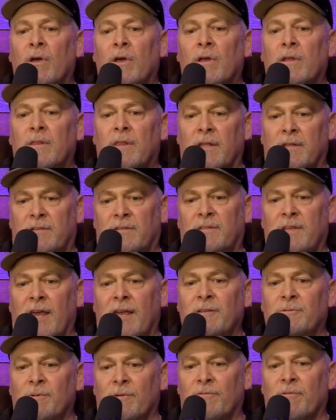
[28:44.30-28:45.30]
that
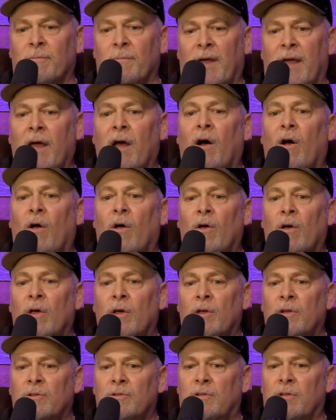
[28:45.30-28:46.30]
saves me from hell
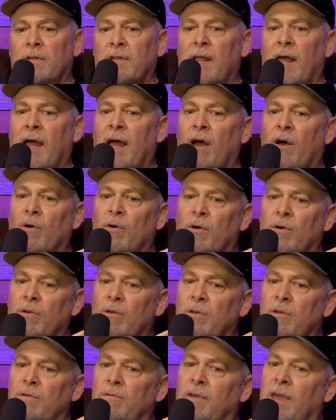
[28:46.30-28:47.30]
to now
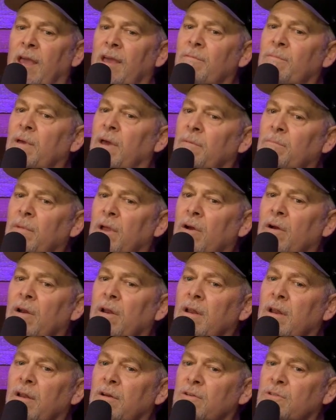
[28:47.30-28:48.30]
you gave me
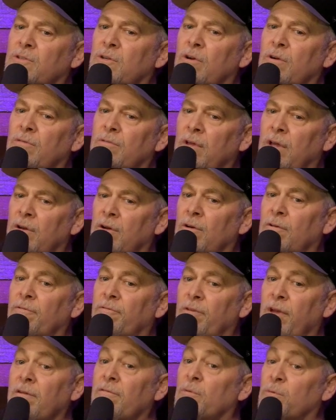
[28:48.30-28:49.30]
unmerited, undeserved, unearned
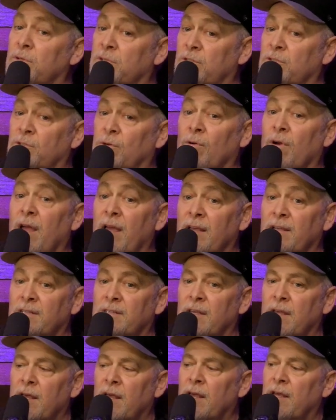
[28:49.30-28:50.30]
favor, which is
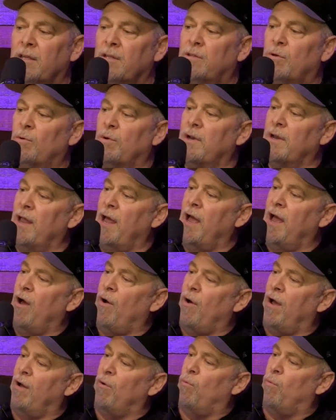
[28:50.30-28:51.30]
grace, to where
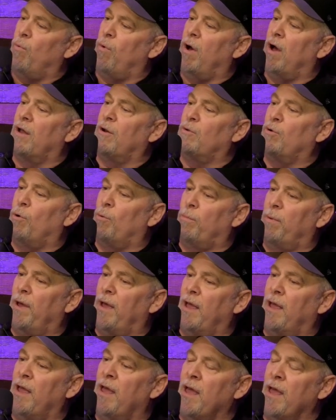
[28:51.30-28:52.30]
now I want to
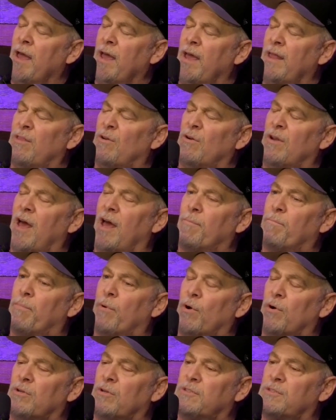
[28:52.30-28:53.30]
obey. And they're not
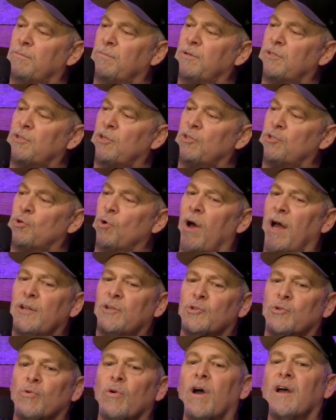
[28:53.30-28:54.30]
burdensome. It's a joy. I
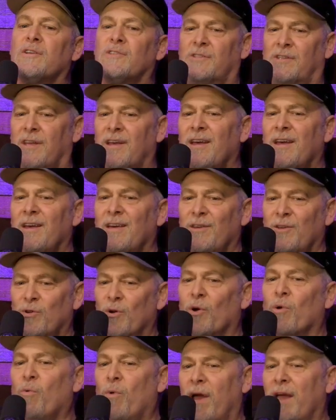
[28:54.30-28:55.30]
trust
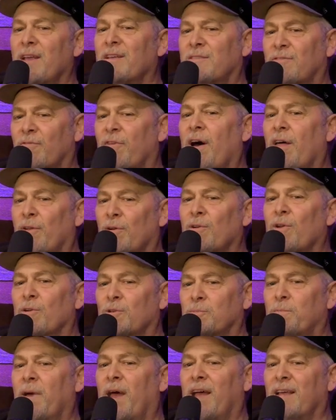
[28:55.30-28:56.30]
your ways, Father knows
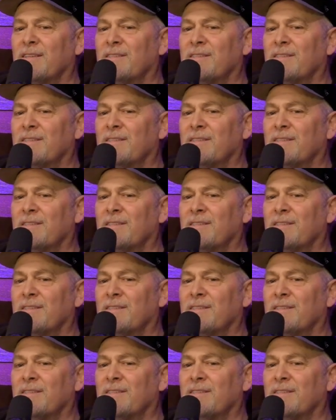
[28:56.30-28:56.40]
best.